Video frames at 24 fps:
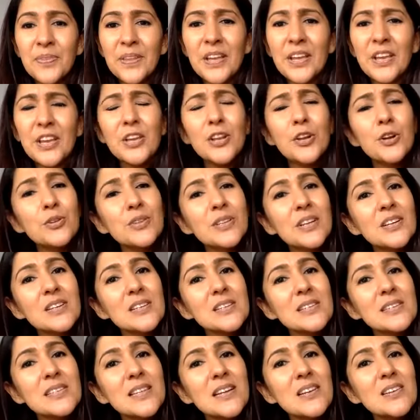
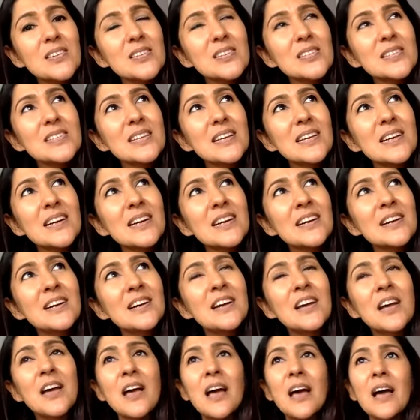there's
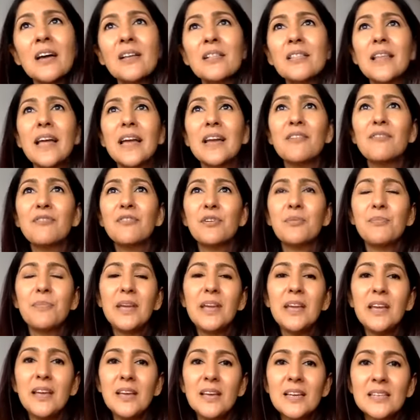like for
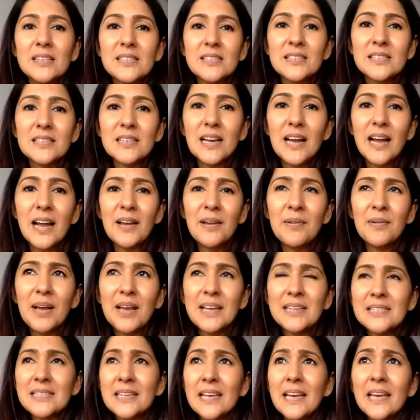me, it's I
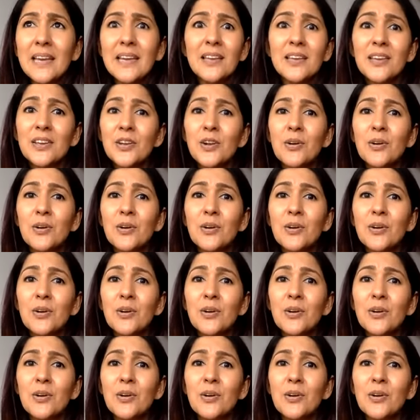say,